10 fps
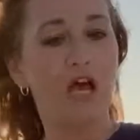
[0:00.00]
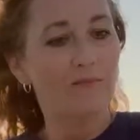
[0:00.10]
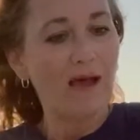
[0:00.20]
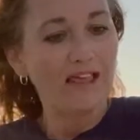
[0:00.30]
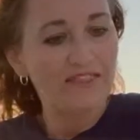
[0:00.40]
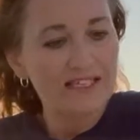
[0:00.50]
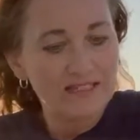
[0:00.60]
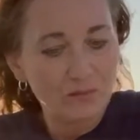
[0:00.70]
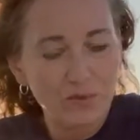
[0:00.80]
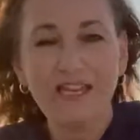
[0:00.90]
by this
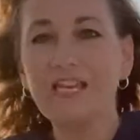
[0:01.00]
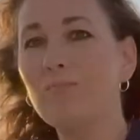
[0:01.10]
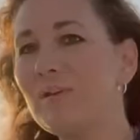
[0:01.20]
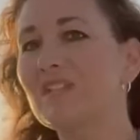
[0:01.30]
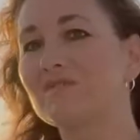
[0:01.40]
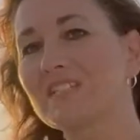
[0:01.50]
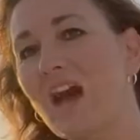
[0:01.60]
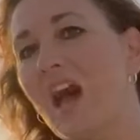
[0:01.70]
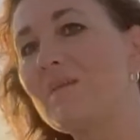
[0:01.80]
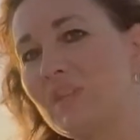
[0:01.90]
wee bit of
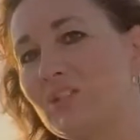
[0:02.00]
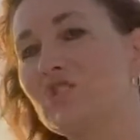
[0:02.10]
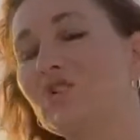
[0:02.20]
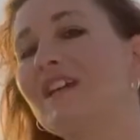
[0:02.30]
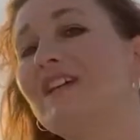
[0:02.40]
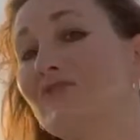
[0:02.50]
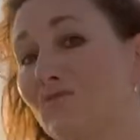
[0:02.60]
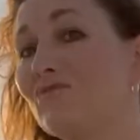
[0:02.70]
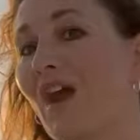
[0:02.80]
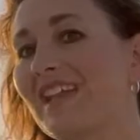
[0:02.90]
time that you're
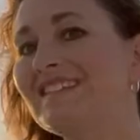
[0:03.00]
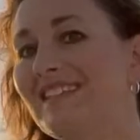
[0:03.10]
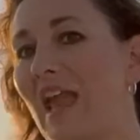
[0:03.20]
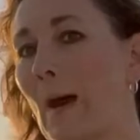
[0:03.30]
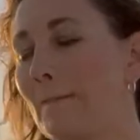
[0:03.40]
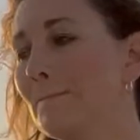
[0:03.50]
in right now.